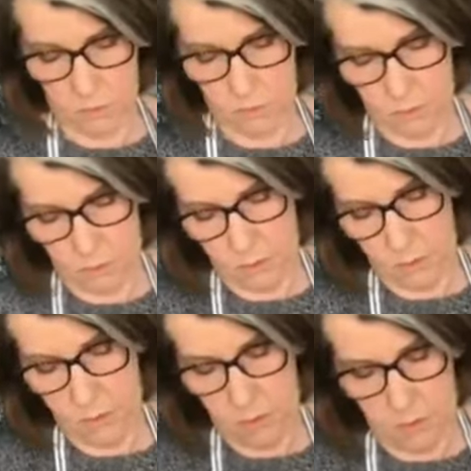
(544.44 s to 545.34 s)

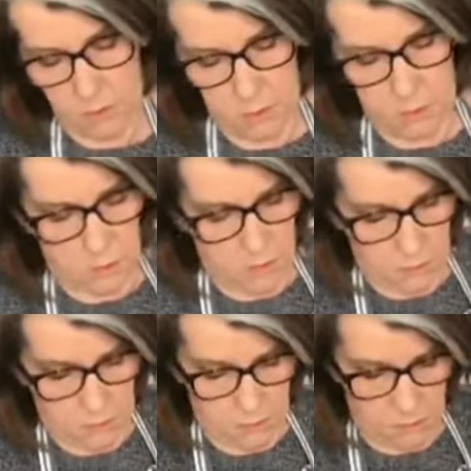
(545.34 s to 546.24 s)

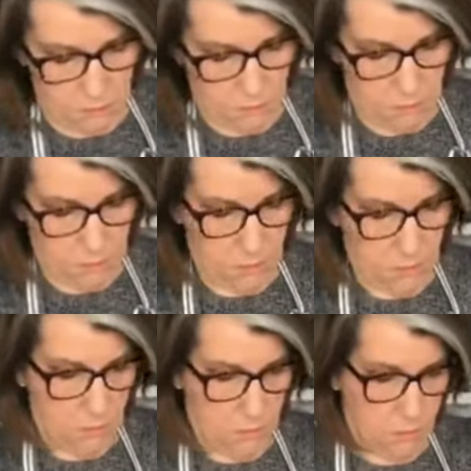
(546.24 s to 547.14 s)

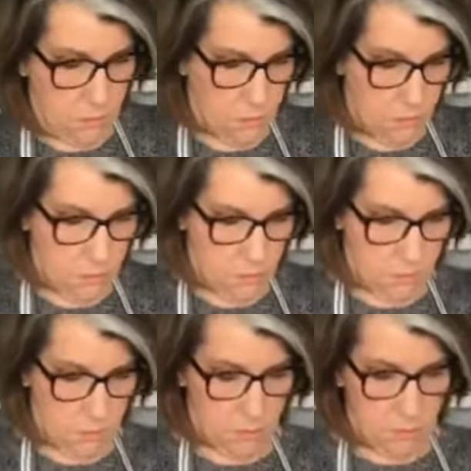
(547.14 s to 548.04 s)

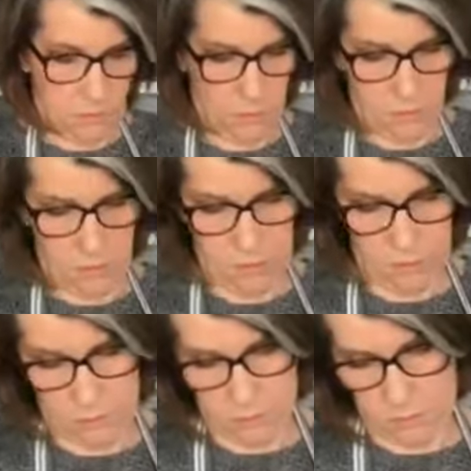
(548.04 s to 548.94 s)

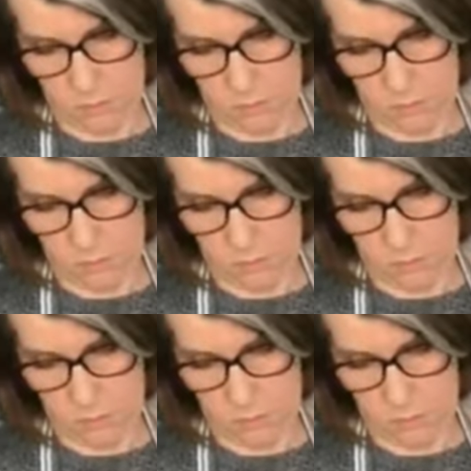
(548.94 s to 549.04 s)
Nobody speaks.